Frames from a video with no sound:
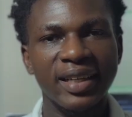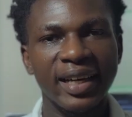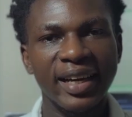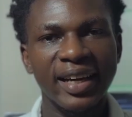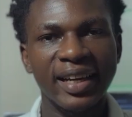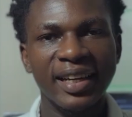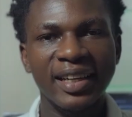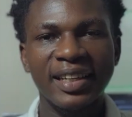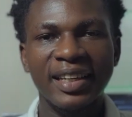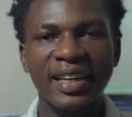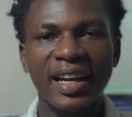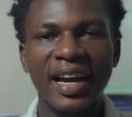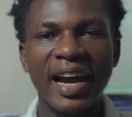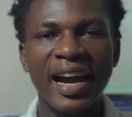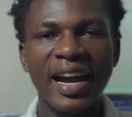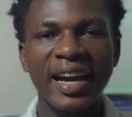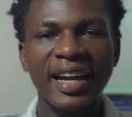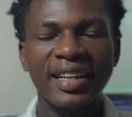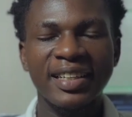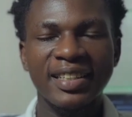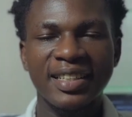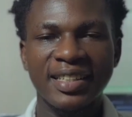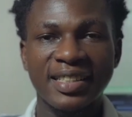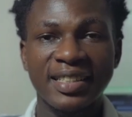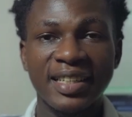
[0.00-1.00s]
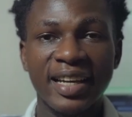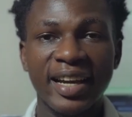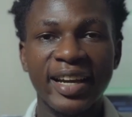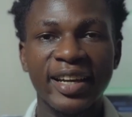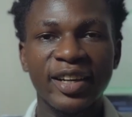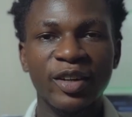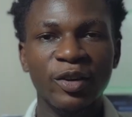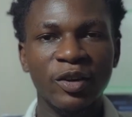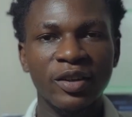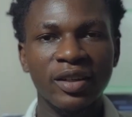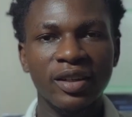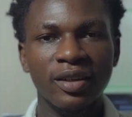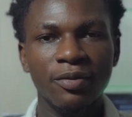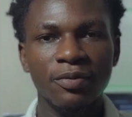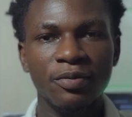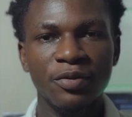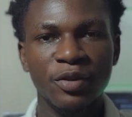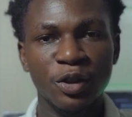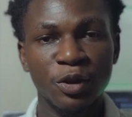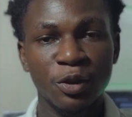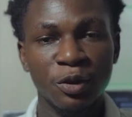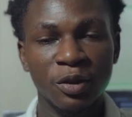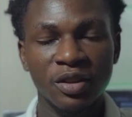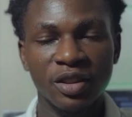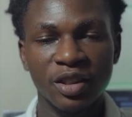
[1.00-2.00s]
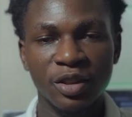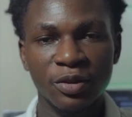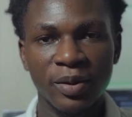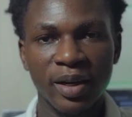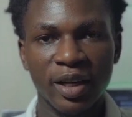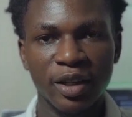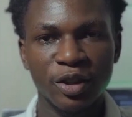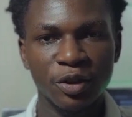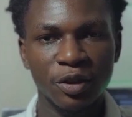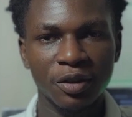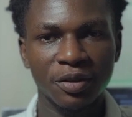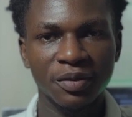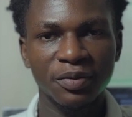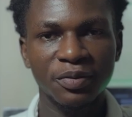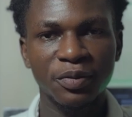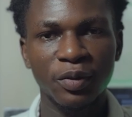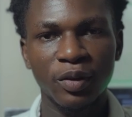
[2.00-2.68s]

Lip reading: Then I decide on a visual direction